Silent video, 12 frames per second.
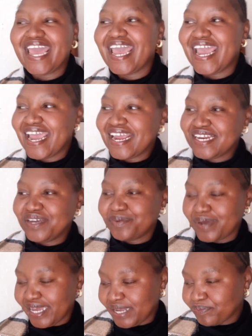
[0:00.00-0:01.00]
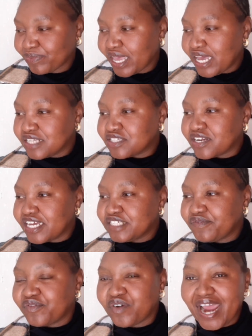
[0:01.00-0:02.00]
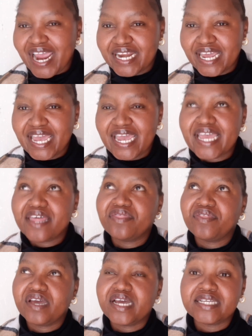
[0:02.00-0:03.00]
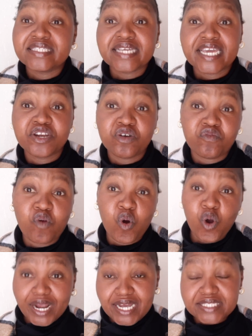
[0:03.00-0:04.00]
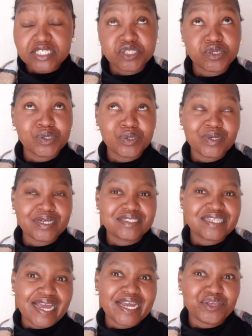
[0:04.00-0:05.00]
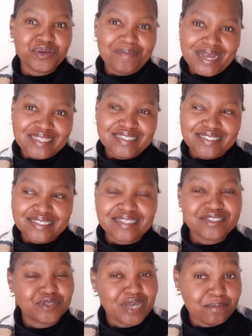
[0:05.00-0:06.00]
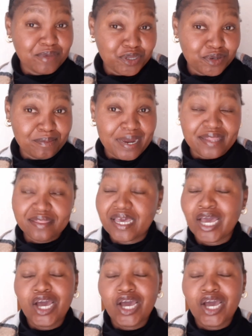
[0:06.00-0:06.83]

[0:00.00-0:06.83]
Anyway, today's Friday the 2nd of August, so it's like a new month still, so happy new month.